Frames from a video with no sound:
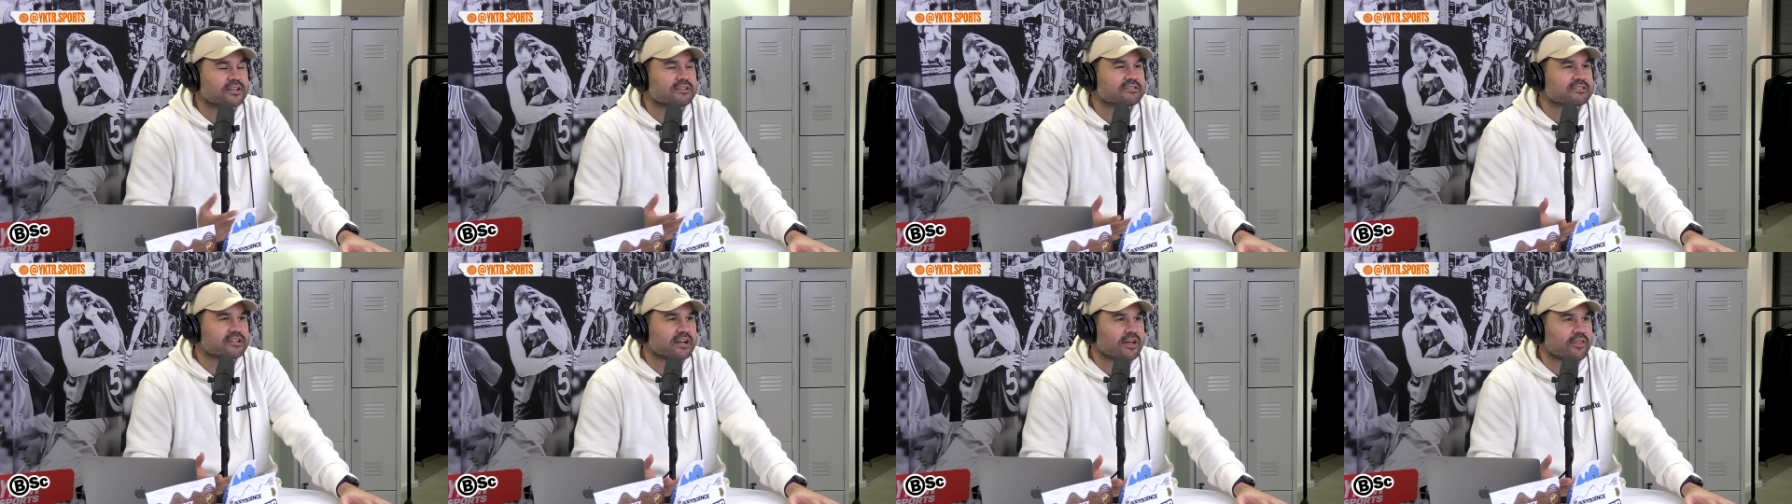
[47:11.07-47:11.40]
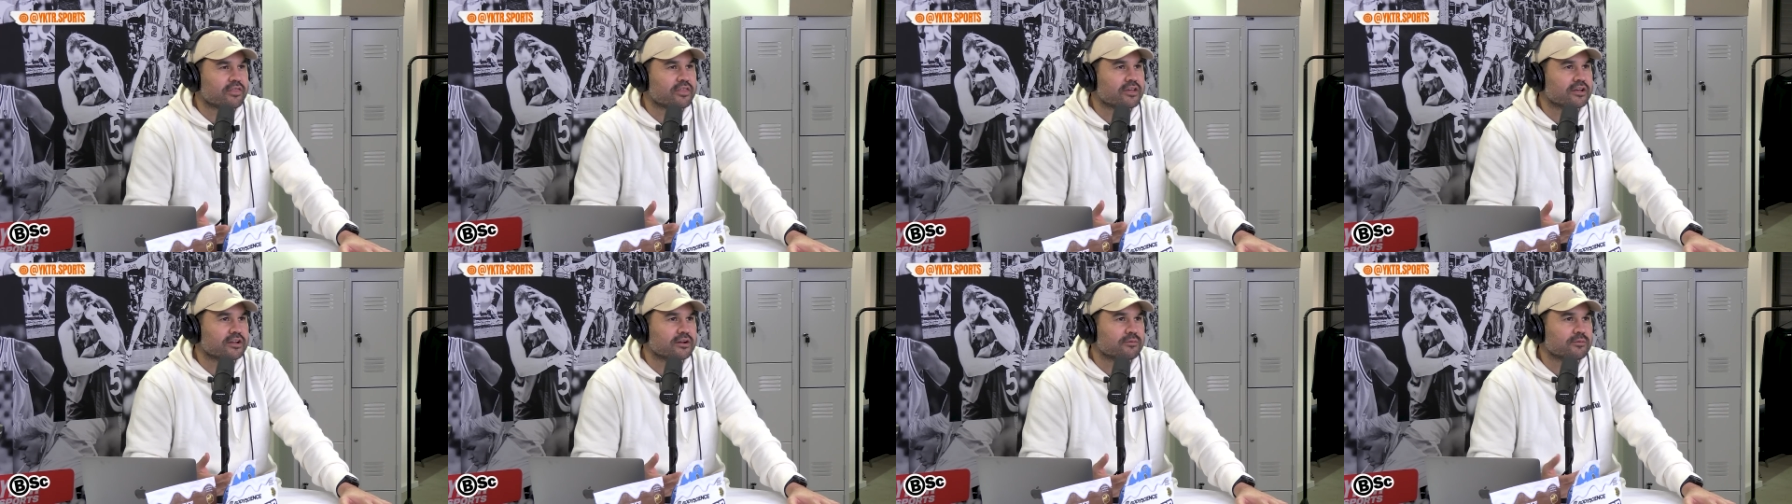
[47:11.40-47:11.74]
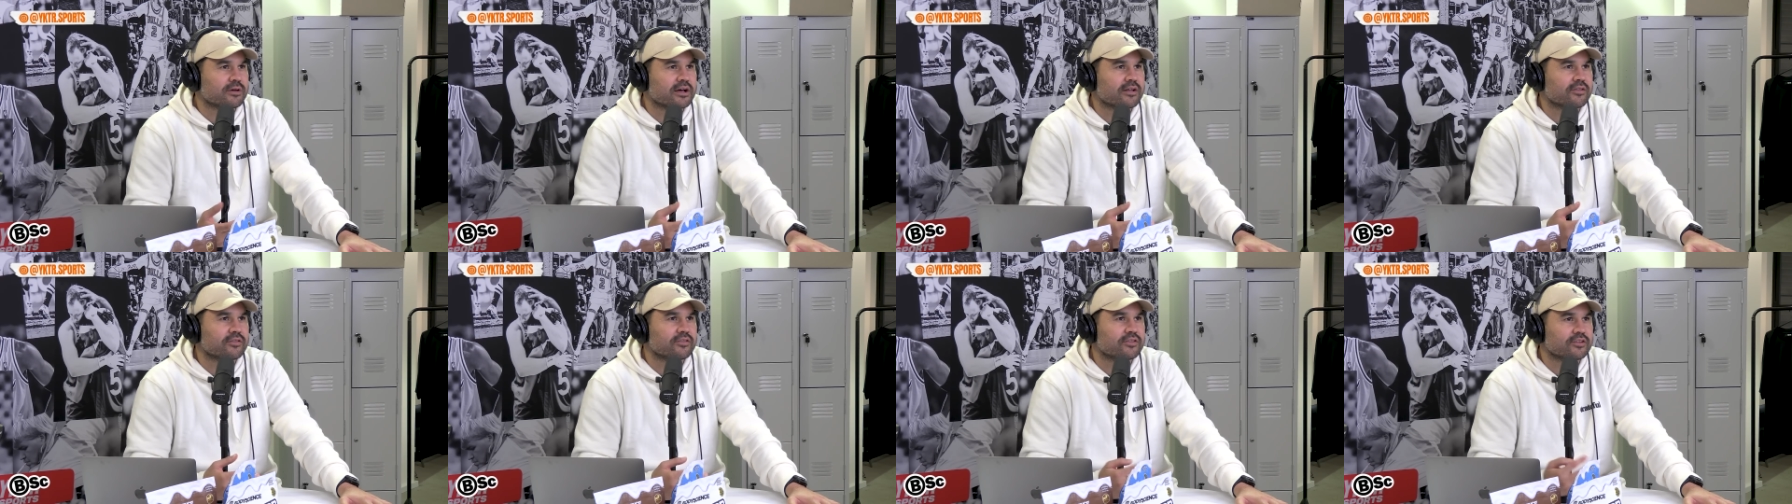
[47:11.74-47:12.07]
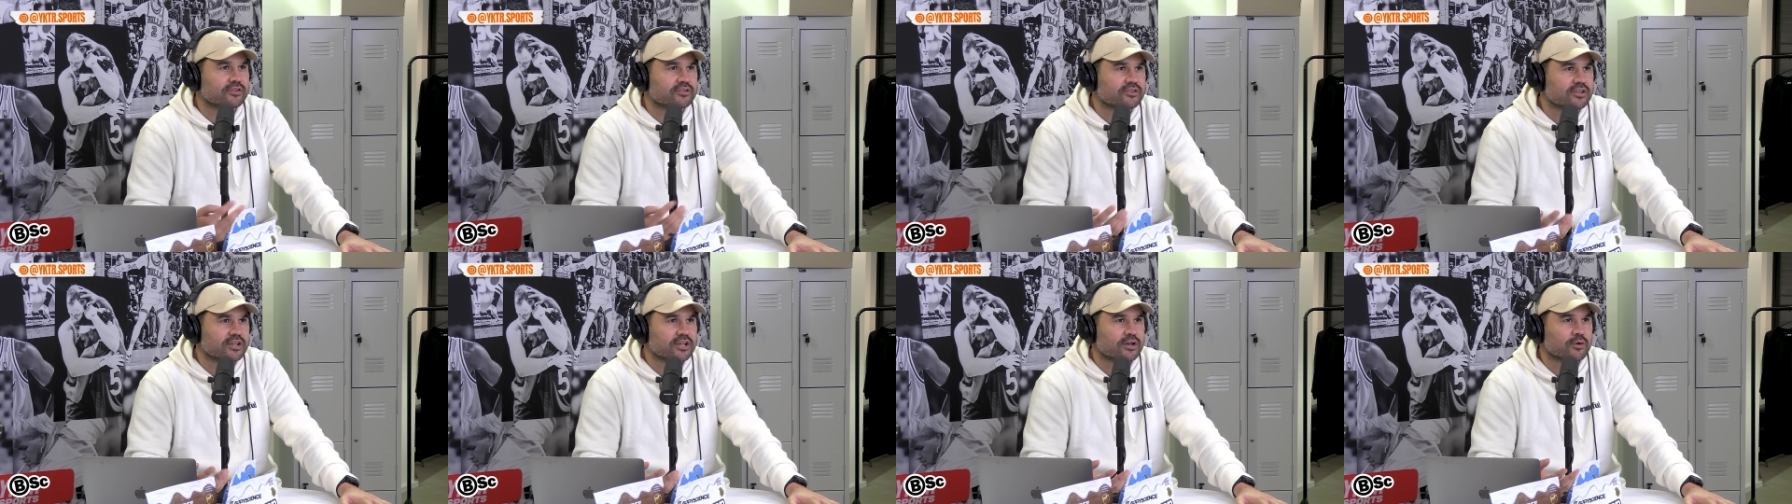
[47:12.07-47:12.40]
you start thinking about the
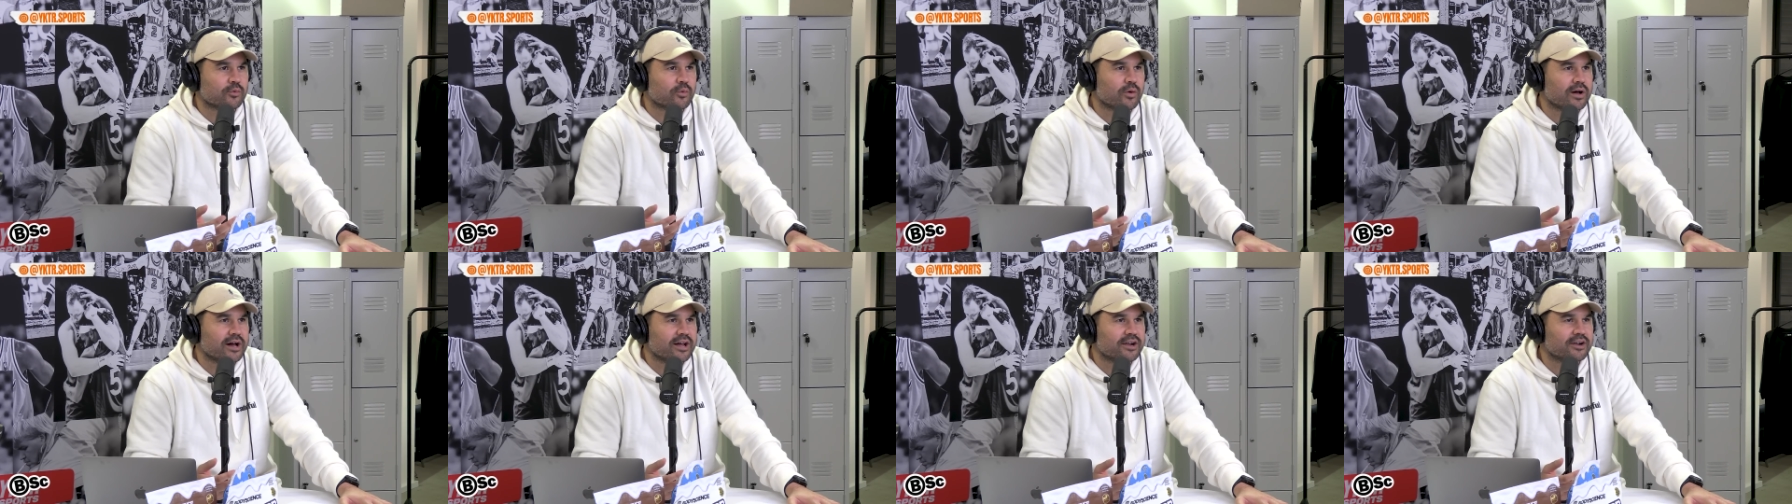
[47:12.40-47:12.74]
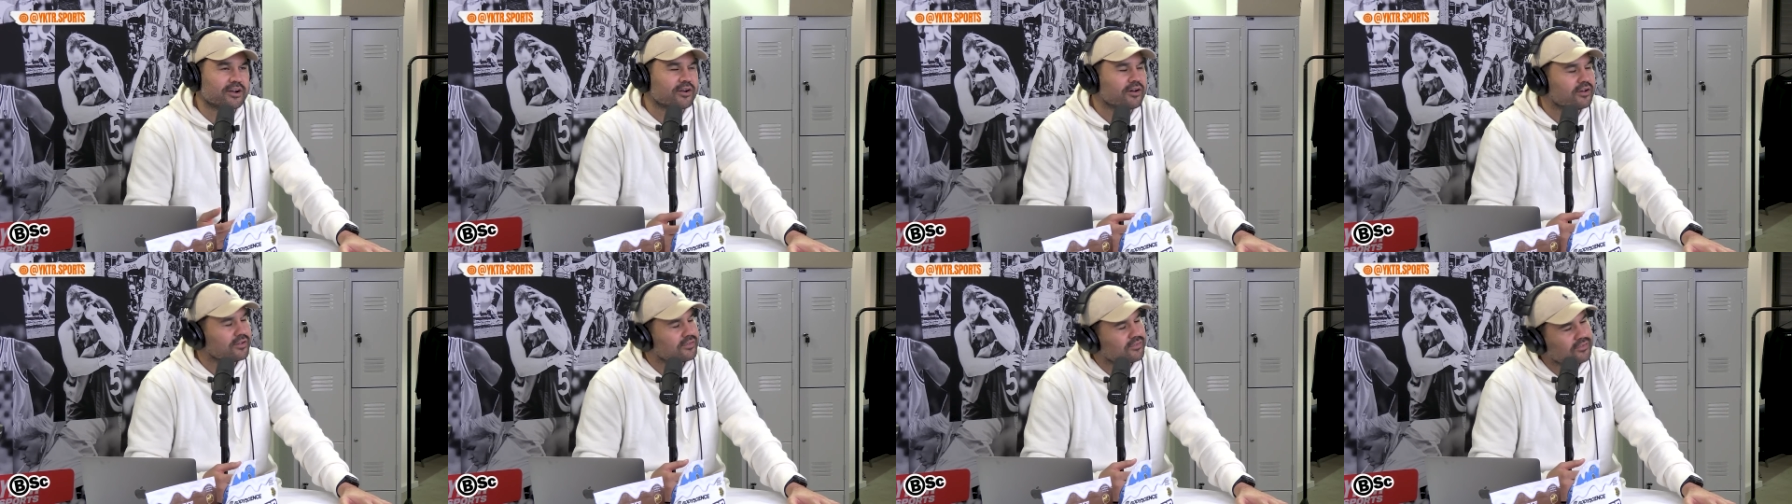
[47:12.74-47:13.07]
tier one.